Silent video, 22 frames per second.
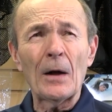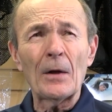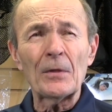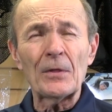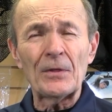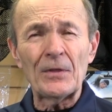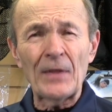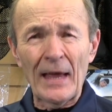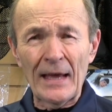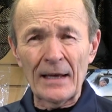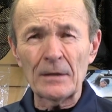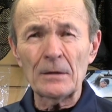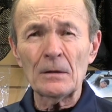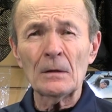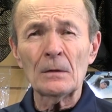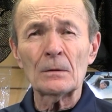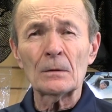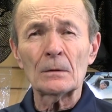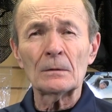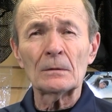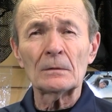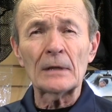then
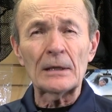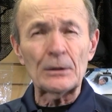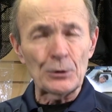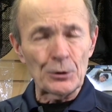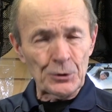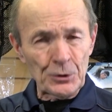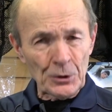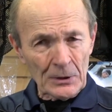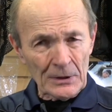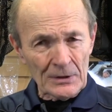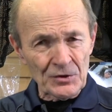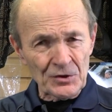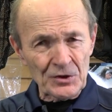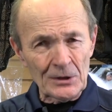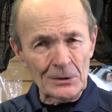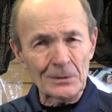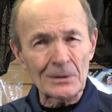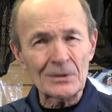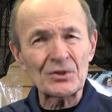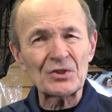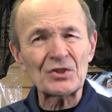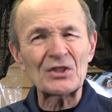you should
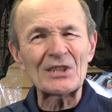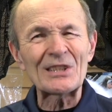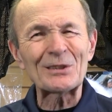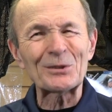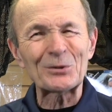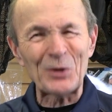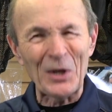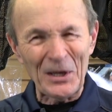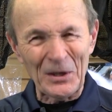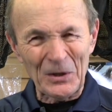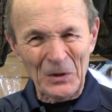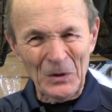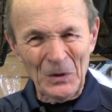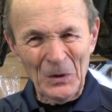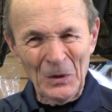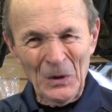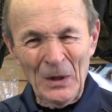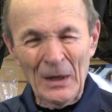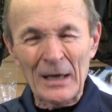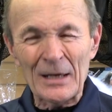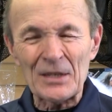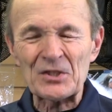consider a steel tank.
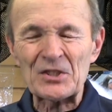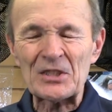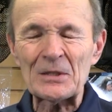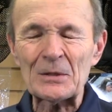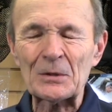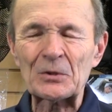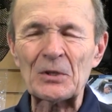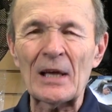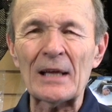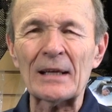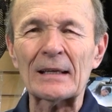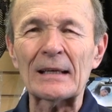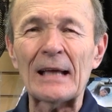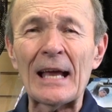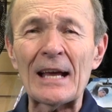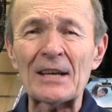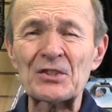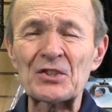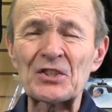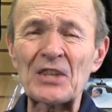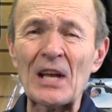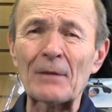A steel tank
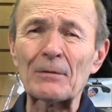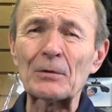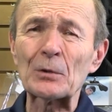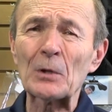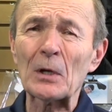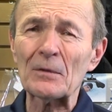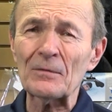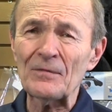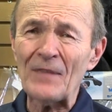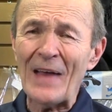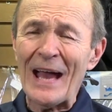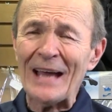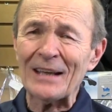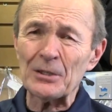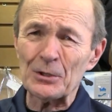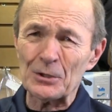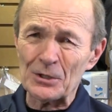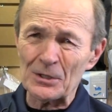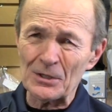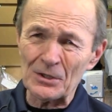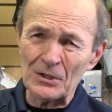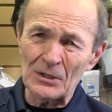has several
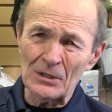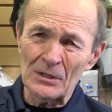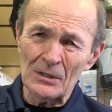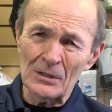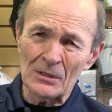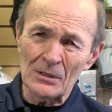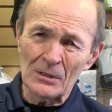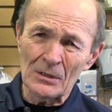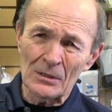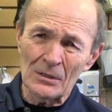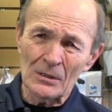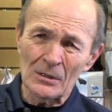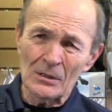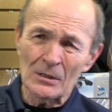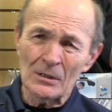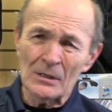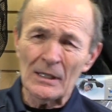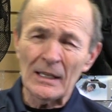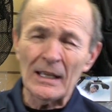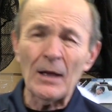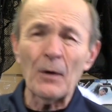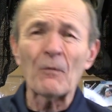advantages
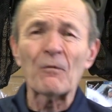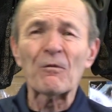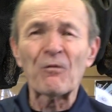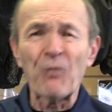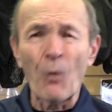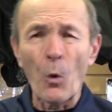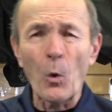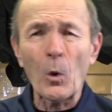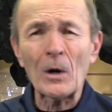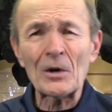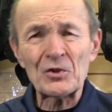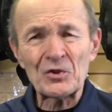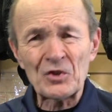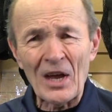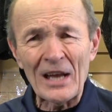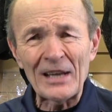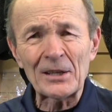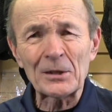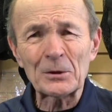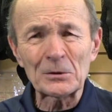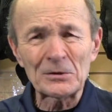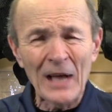for
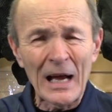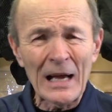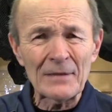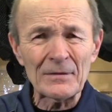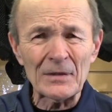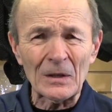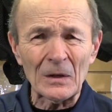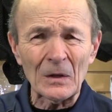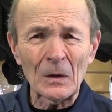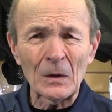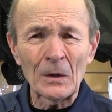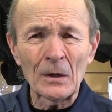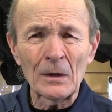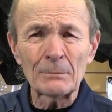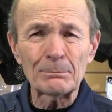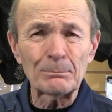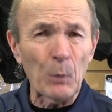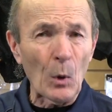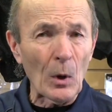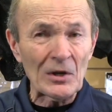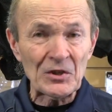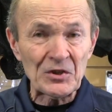technical diving.
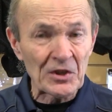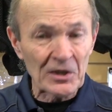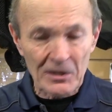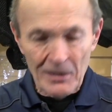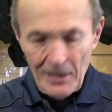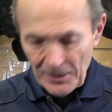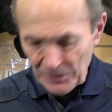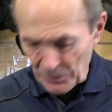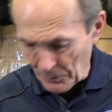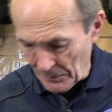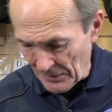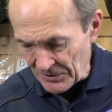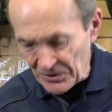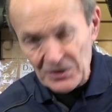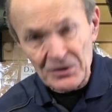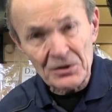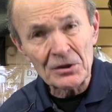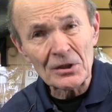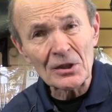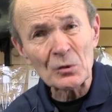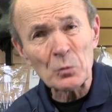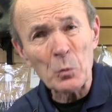Buoyancy
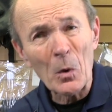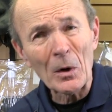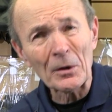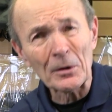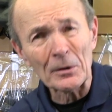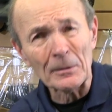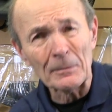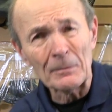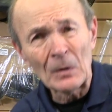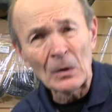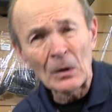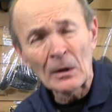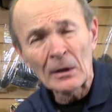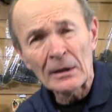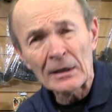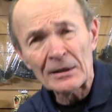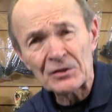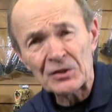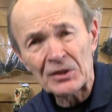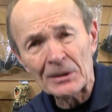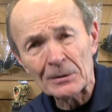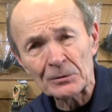characteristics is just one of them.
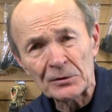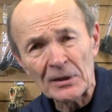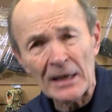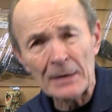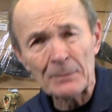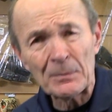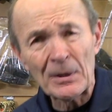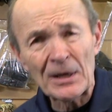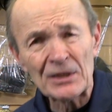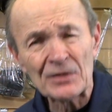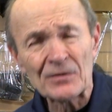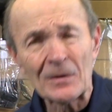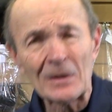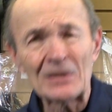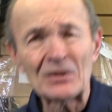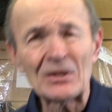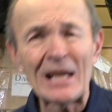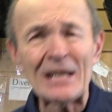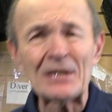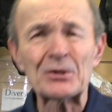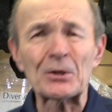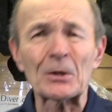A steel tank, by its very
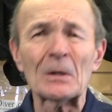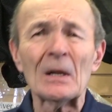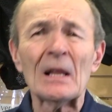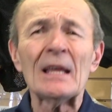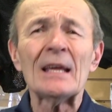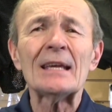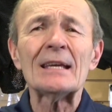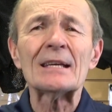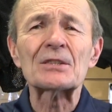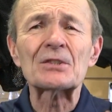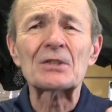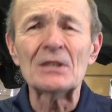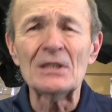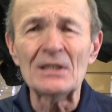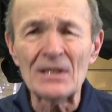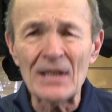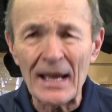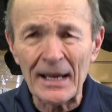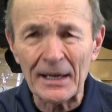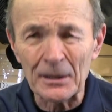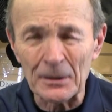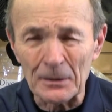nature, is
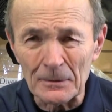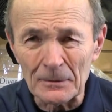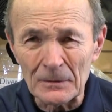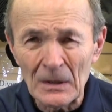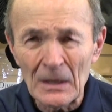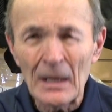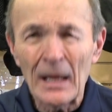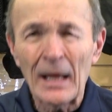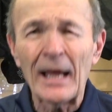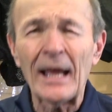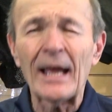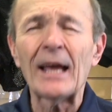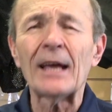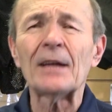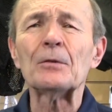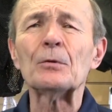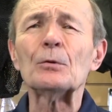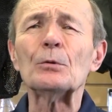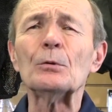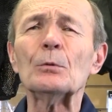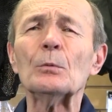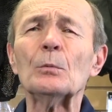negative.
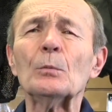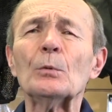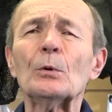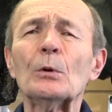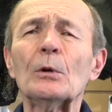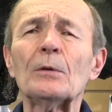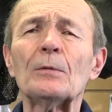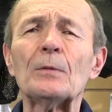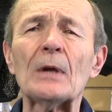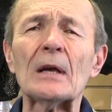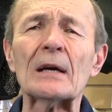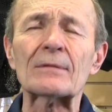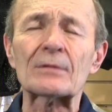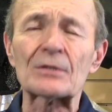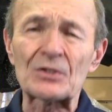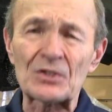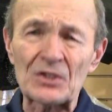And if you have a